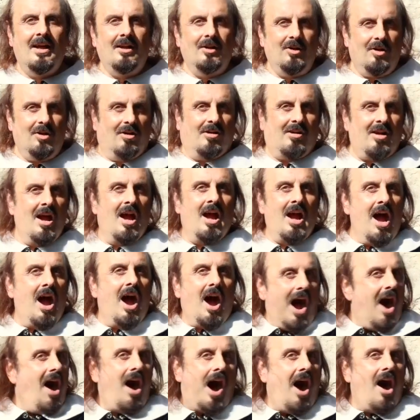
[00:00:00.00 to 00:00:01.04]
Look,
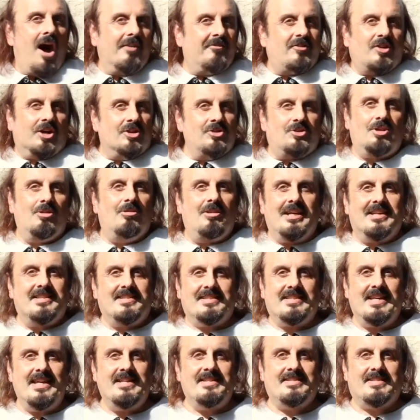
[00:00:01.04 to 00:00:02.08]
I've got Julius
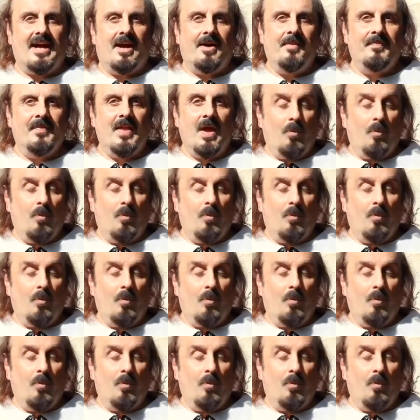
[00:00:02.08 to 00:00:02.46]
Caesar.